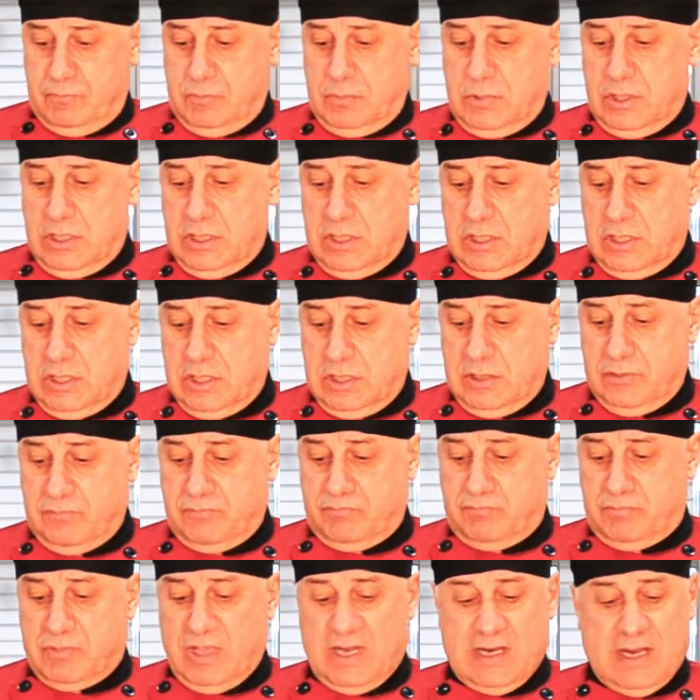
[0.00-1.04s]

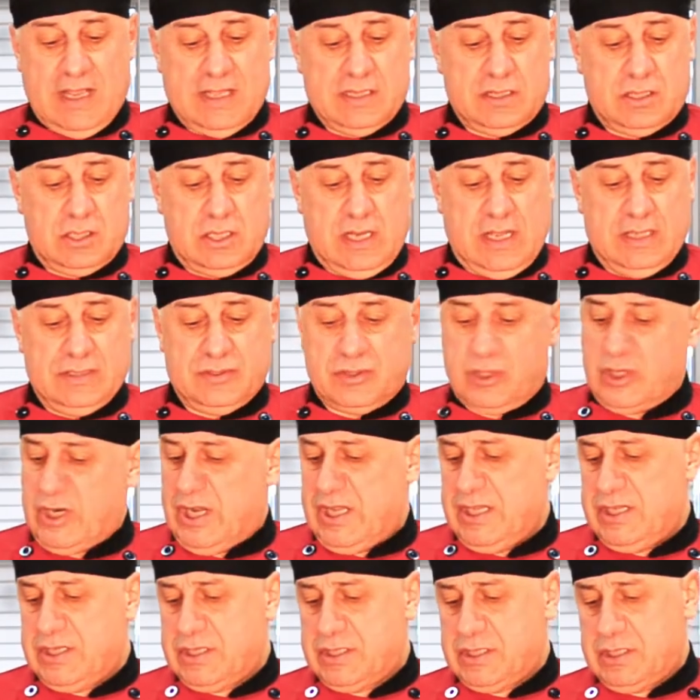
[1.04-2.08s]
the lentil and the
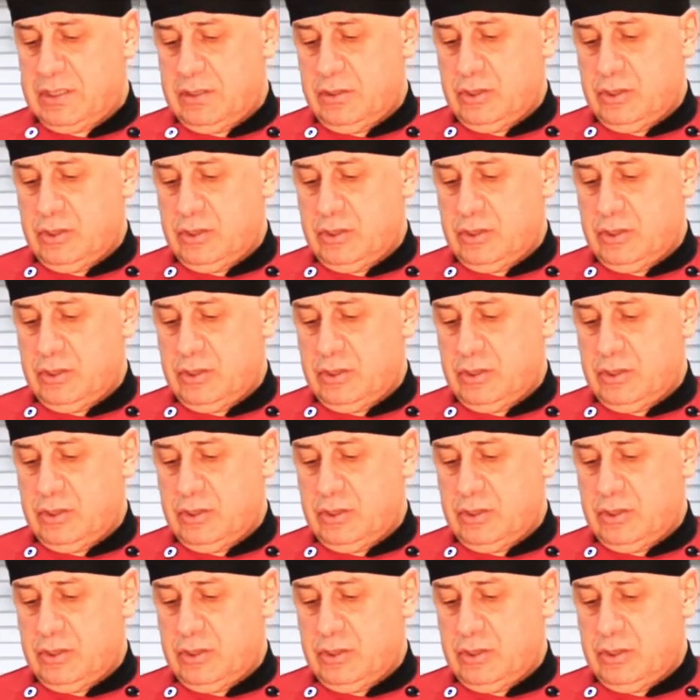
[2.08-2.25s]
rice.